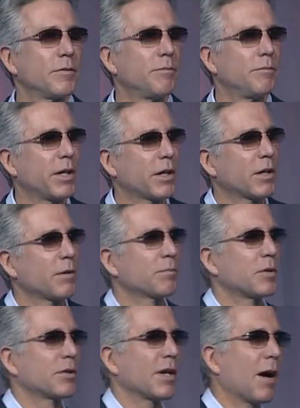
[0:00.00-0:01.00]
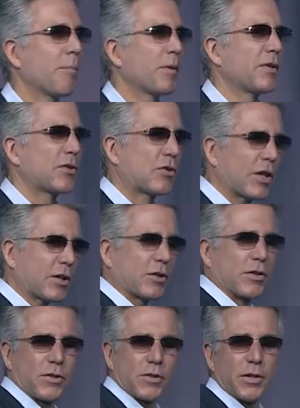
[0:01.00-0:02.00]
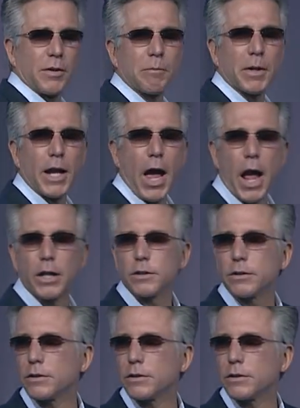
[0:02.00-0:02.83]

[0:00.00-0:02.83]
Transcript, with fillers: make it up to top of the sixes in Manhattan.